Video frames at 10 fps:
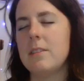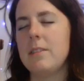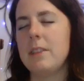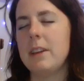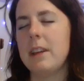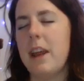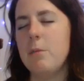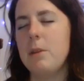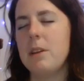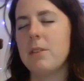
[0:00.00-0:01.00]
It
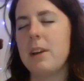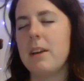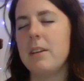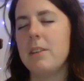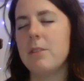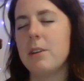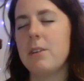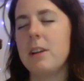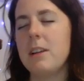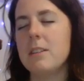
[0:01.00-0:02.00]
can be a reality for you.
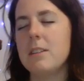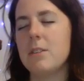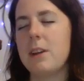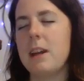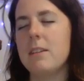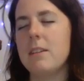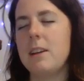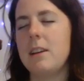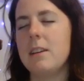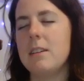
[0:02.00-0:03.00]
It is your
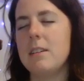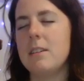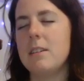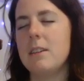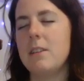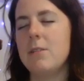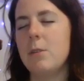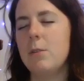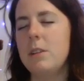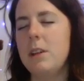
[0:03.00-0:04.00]
reality, if
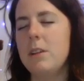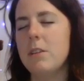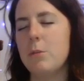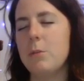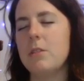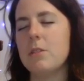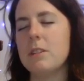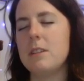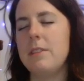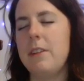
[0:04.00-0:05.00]
only you're open to
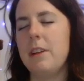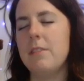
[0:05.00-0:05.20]
receiving it.